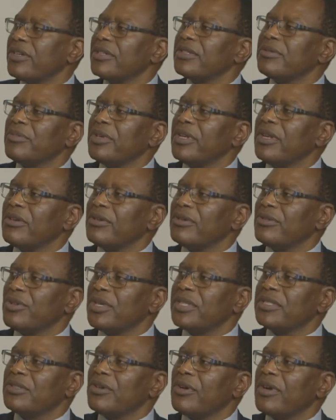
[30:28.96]
$200
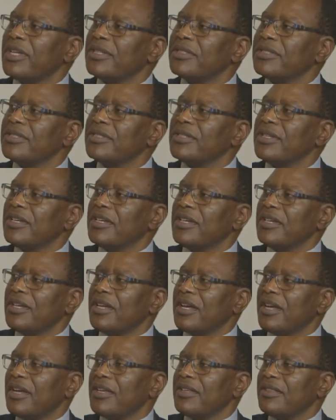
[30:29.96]
million
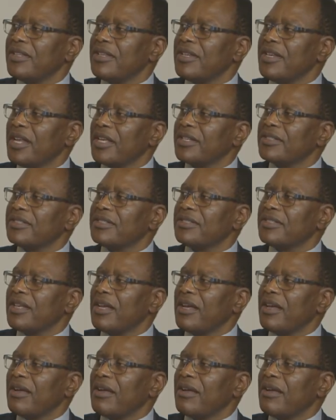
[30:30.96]
in the
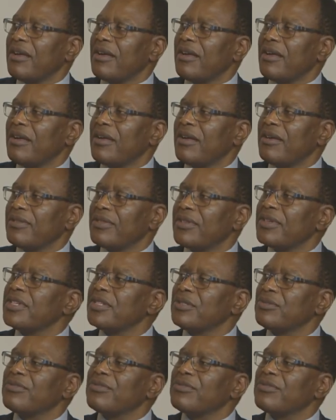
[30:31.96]
next